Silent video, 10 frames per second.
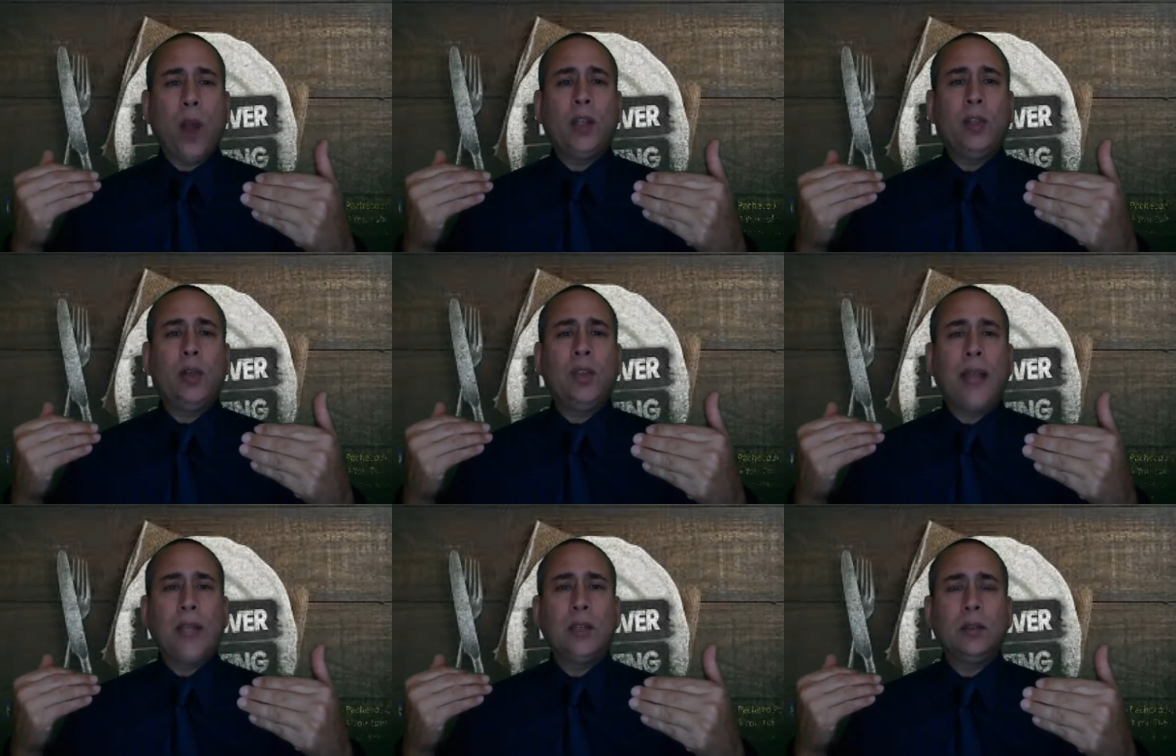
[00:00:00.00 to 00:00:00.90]
to do to
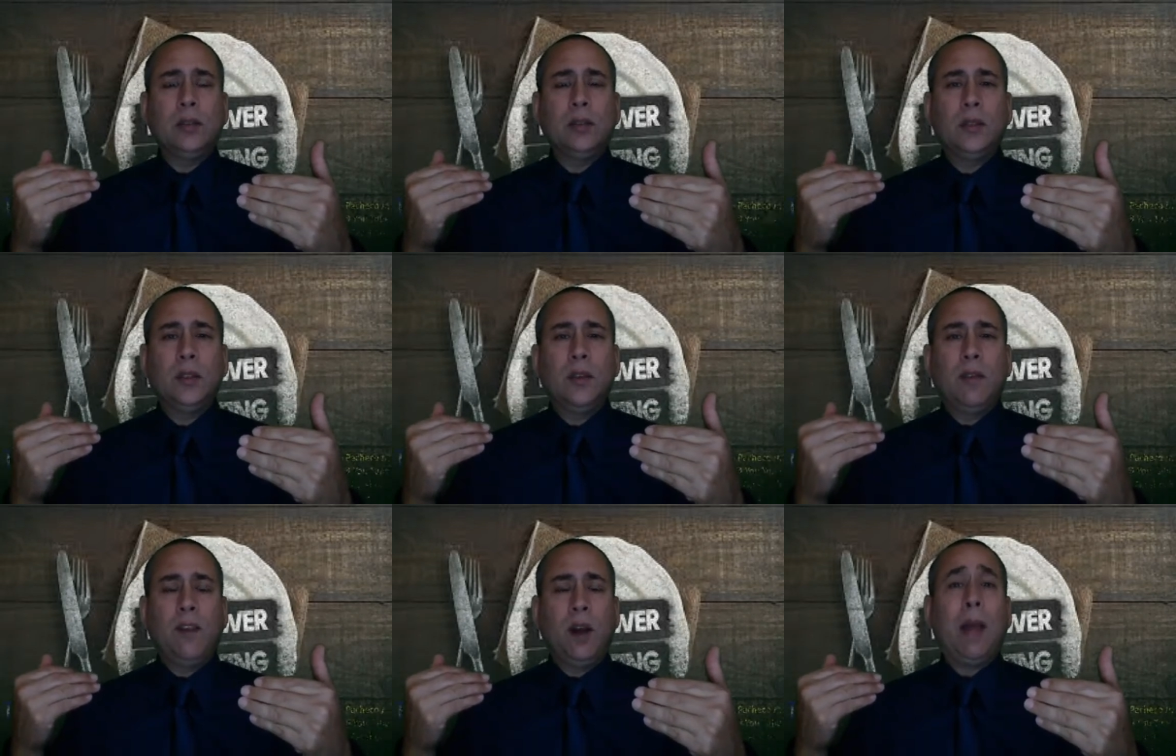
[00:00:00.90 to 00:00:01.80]
Daniel
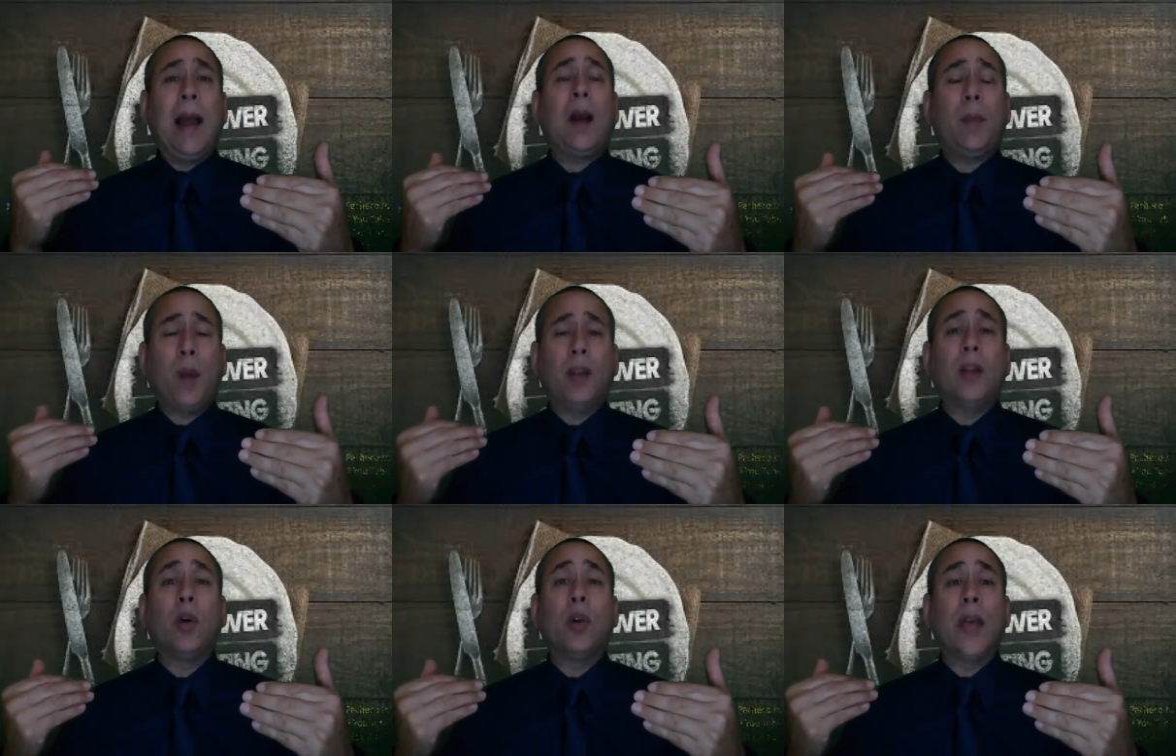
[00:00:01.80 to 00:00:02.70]
fell back upon
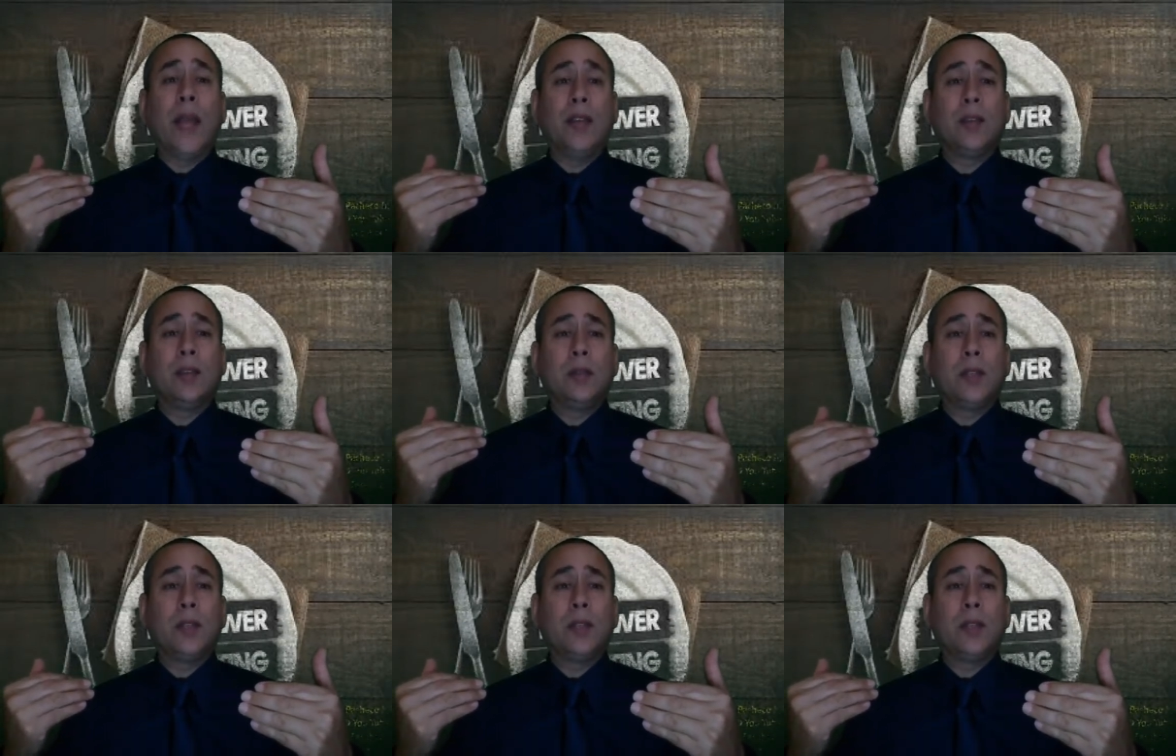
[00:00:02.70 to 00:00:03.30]
their own heads.